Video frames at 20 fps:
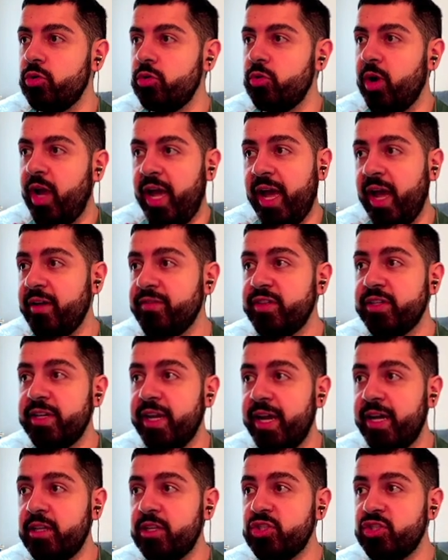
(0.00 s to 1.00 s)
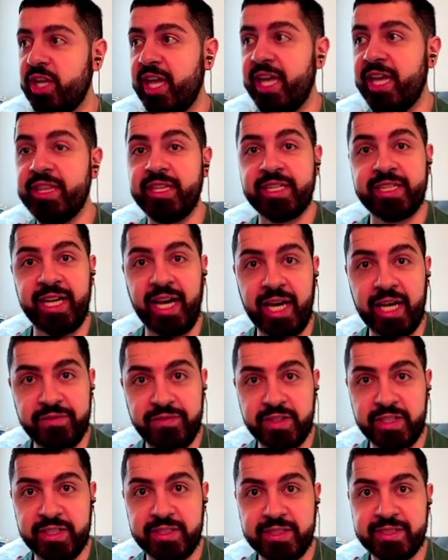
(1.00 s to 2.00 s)
have the knowledge and the
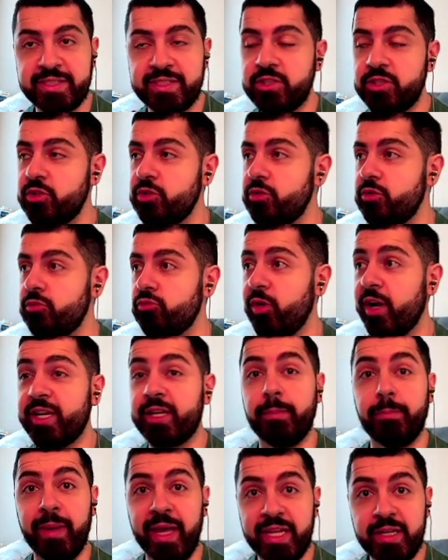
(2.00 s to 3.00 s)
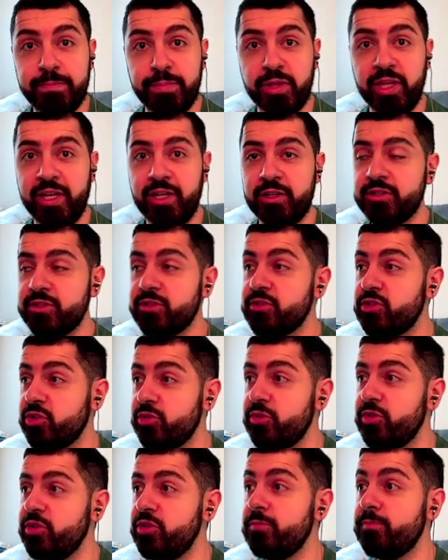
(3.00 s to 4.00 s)
confidence to recommend players to
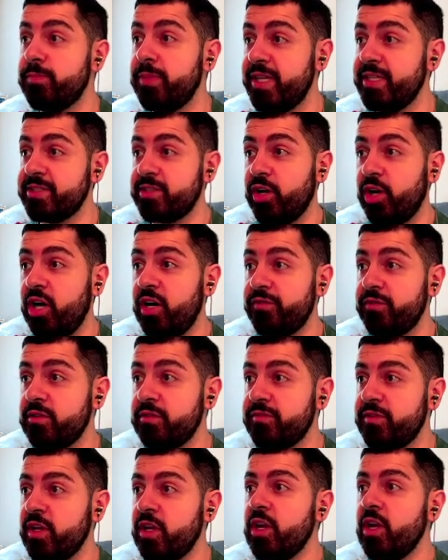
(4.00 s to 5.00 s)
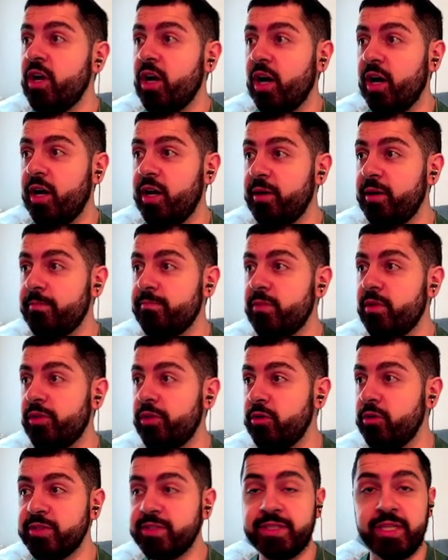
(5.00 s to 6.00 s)
you based off of
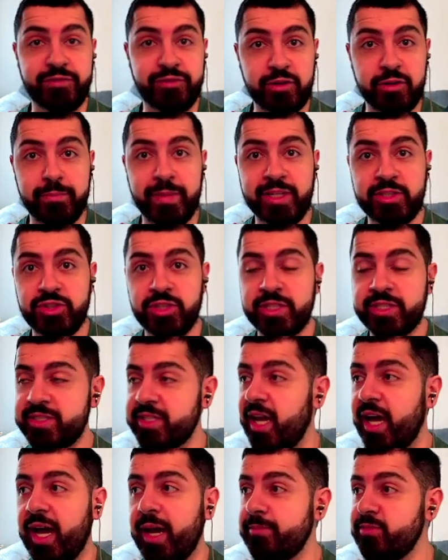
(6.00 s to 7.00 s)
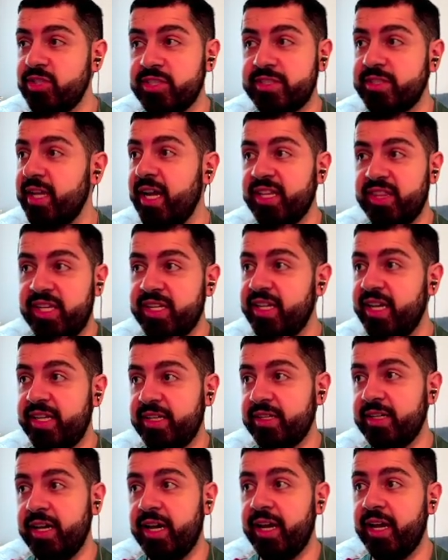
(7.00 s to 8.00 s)
those different metrics. I'm just not that kind of
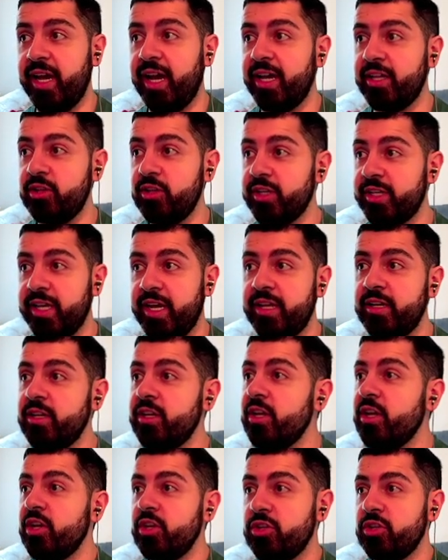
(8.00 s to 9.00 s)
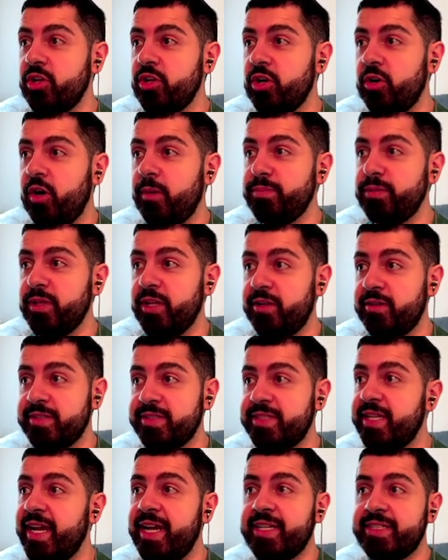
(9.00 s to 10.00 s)
guy. I look at a player's
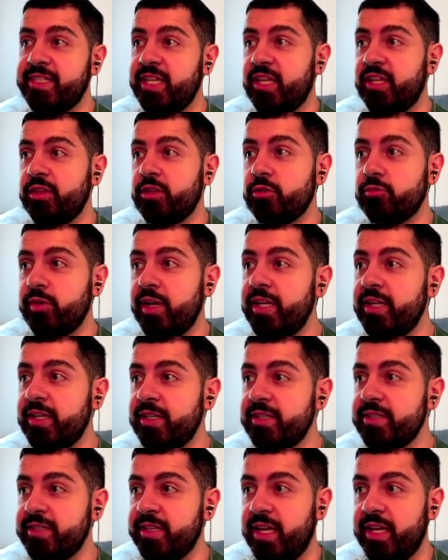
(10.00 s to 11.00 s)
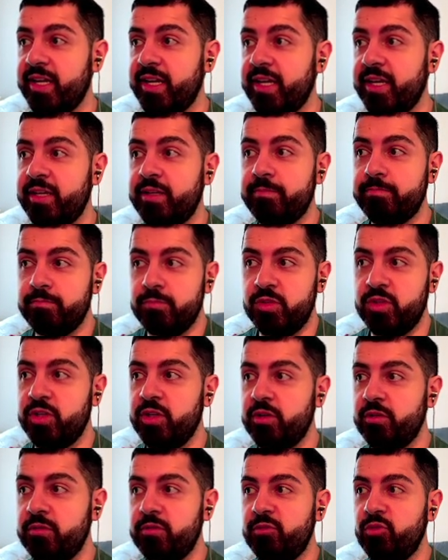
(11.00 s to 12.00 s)
stats and their ratings, and I
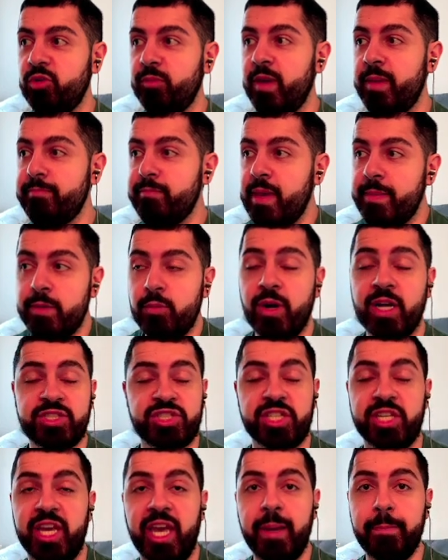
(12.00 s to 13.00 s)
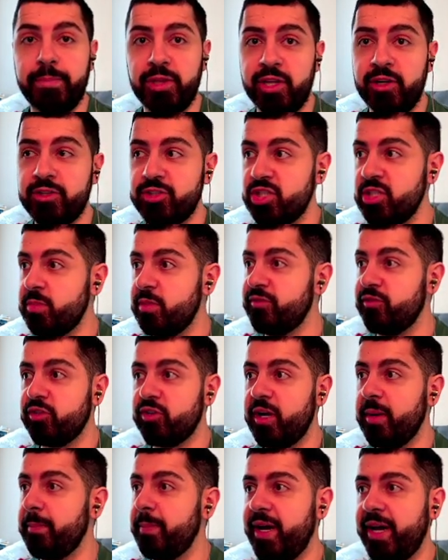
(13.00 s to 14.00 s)
will maybe watch a gameplay or two before I
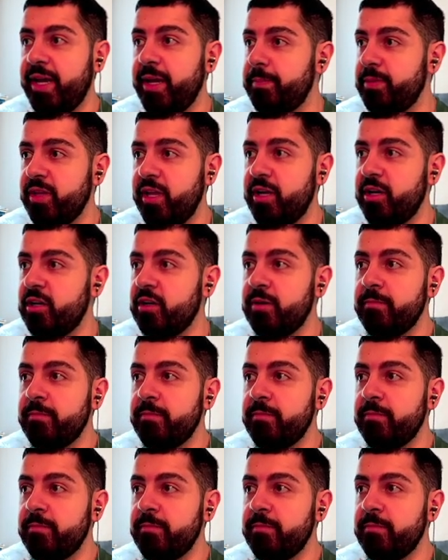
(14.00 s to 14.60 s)
buy a player.